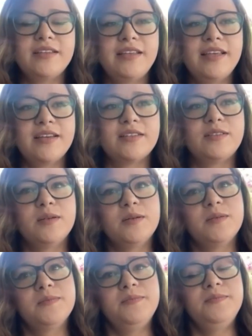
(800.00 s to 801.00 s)
yeah,
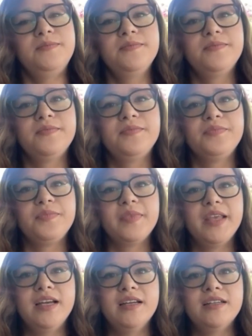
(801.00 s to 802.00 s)
so
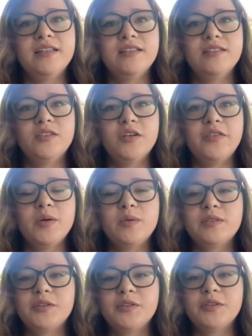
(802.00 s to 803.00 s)
if it
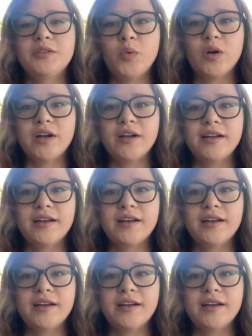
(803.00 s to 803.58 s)
was a group work,